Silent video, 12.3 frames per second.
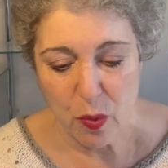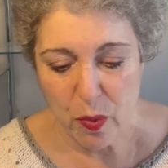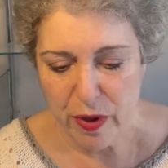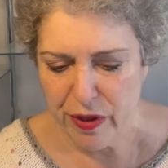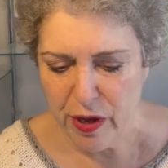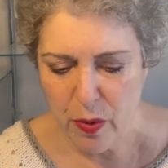
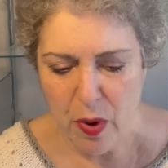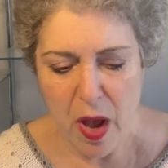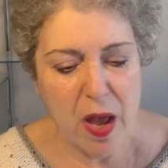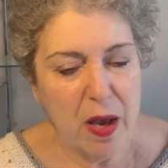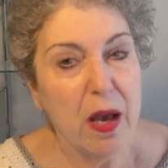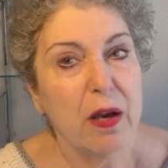with you
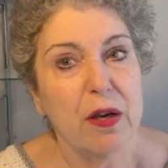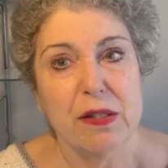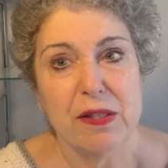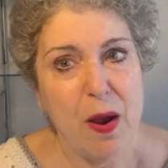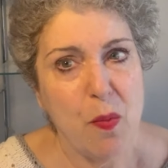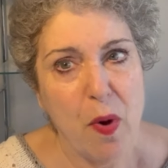
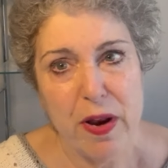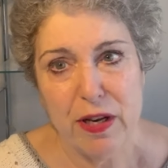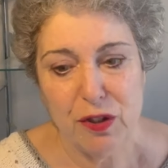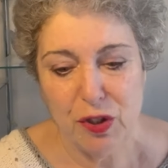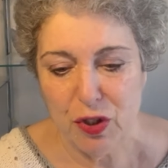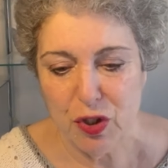because I
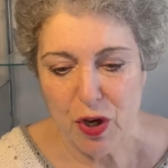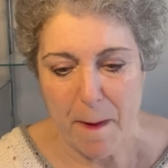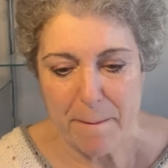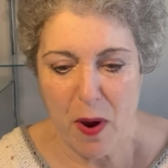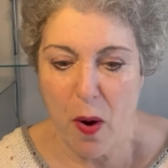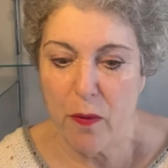wanted to
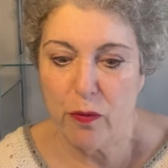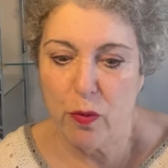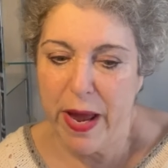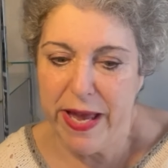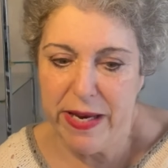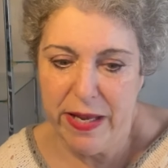jump
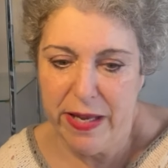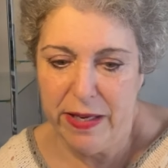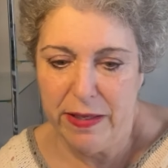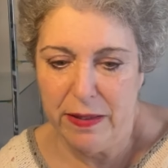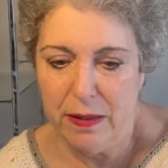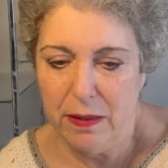right
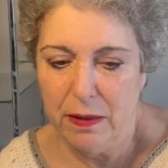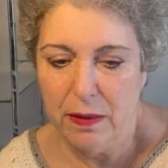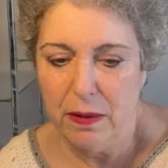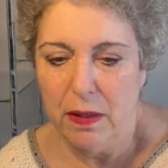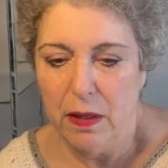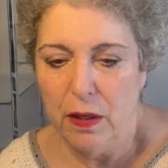in
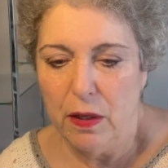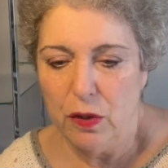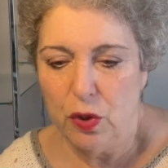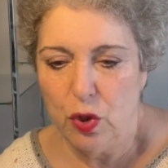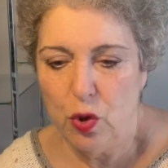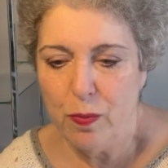
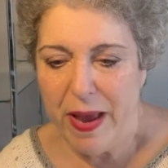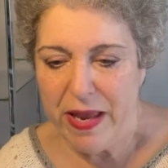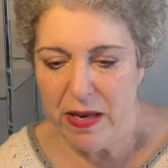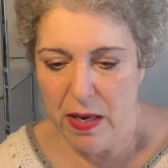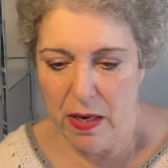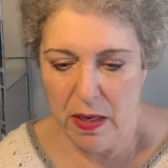to my
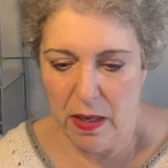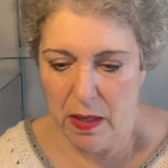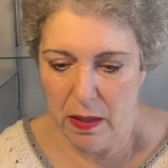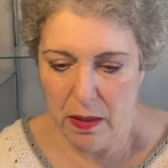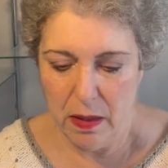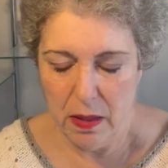knitting.